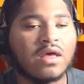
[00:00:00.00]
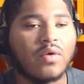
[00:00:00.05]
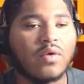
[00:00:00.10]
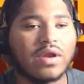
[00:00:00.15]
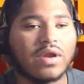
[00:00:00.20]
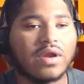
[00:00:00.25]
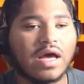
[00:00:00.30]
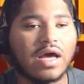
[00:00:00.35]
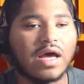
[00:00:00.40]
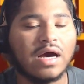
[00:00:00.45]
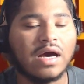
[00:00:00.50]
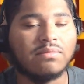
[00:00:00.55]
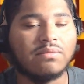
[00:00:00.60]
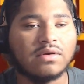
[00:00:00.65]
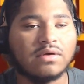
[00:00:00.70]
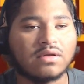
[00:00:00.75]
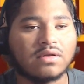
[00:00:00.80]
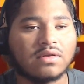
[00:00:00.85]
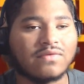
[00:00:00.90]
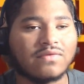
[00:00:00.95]
when I
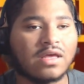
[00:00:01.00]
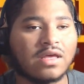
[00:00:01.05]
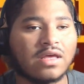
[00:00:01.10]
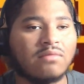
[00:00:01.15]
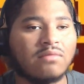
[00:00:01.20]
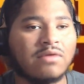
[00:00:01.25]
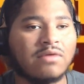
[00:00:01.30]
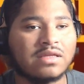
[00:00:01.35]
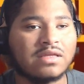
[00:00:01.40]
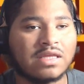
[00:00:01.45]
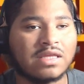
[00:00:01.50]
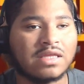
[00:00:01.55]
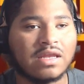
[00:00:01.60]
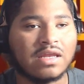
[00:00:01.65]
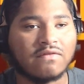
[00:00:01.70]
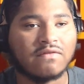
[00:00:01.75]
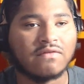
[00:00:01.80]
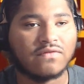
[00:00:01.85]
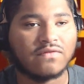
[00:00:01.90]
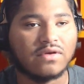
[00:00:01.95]
upload a video about the
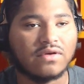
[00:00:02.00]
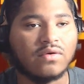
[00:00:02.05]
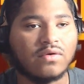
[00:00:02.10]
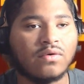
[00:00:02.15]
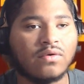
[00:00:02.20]
NFL,